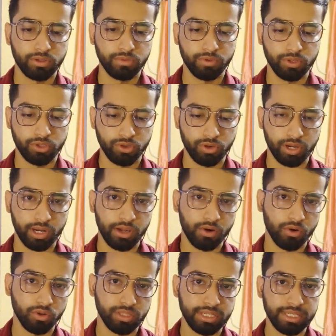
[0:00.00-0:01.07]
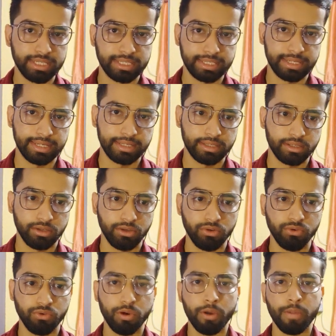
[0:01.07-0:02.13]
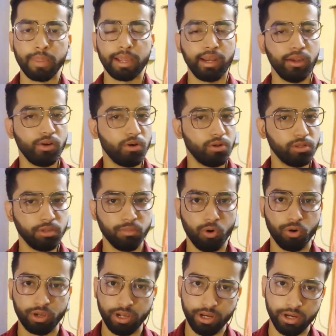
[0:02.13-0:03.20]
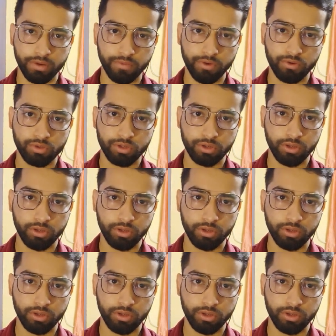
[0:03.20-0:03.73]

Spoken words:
So once you clear all these tests, you clear all the mock interviews,